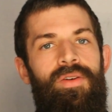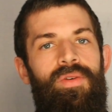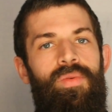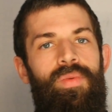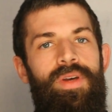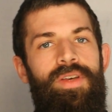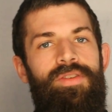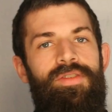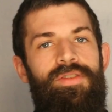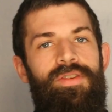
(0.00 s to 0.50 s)

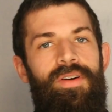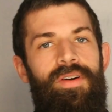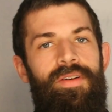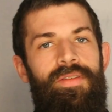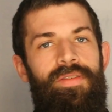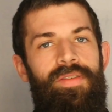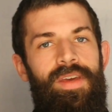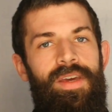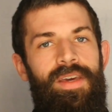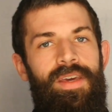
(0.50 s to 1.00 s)
we
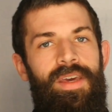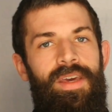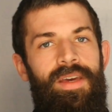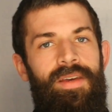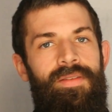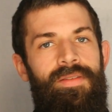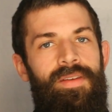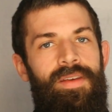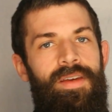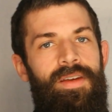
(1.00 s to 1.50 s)
start
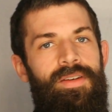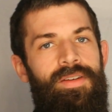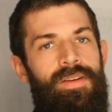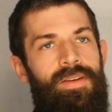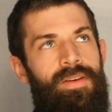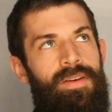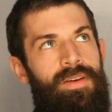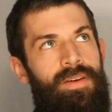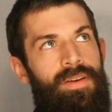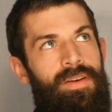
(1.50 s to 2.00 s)
thinking that
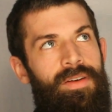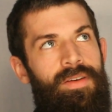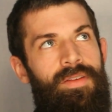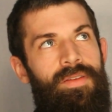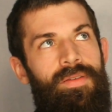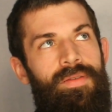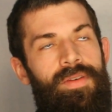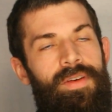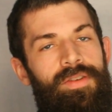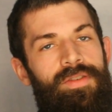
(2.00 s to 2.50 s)

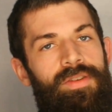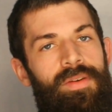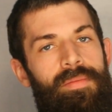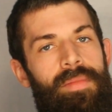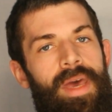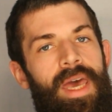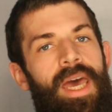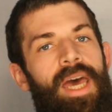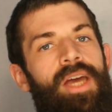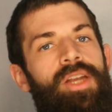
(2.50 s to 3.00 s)
this
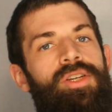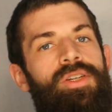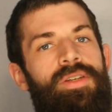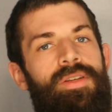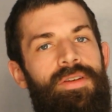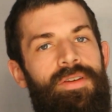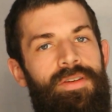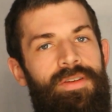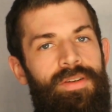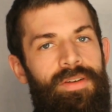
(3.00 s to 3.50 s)

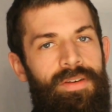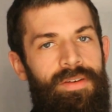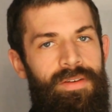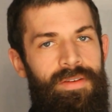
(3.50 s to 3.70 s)
imagined